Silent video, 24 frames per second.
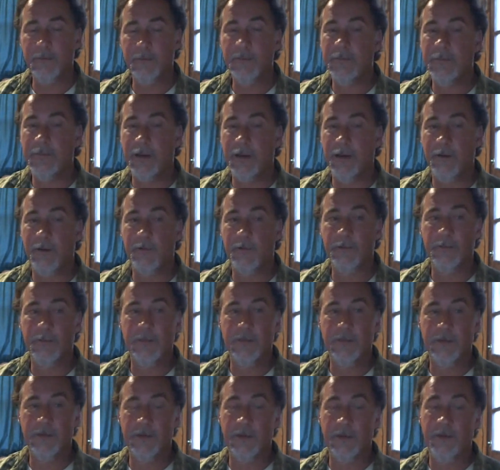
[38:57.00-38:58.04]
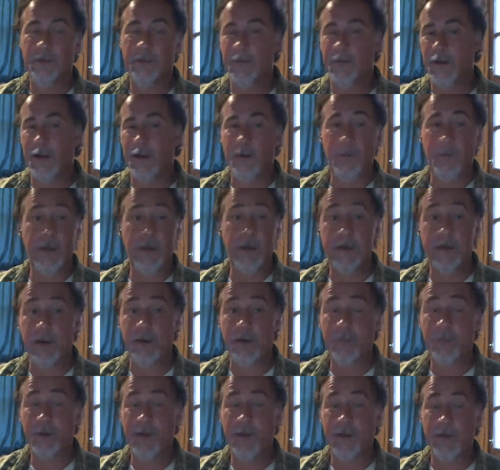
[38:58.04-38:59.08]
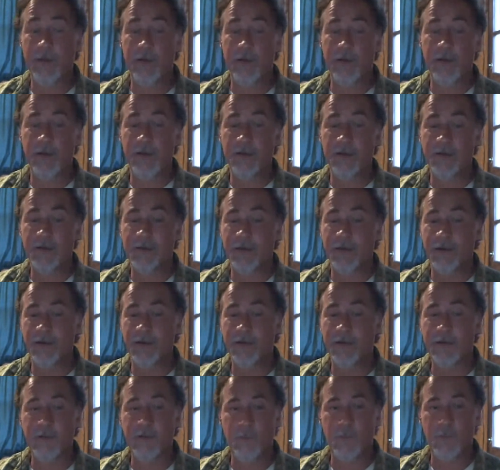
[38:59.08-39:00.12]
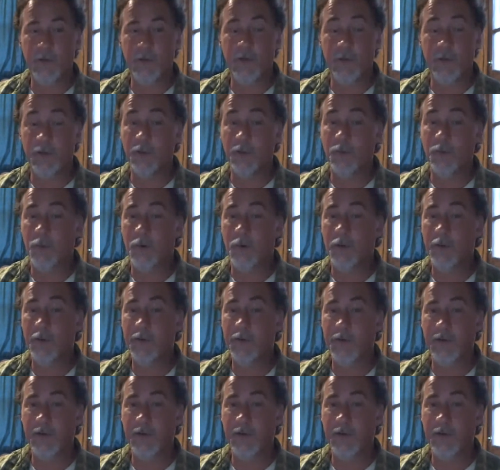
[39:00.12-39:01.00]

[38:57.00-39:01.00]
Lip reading: Now, a big company is with a good warranty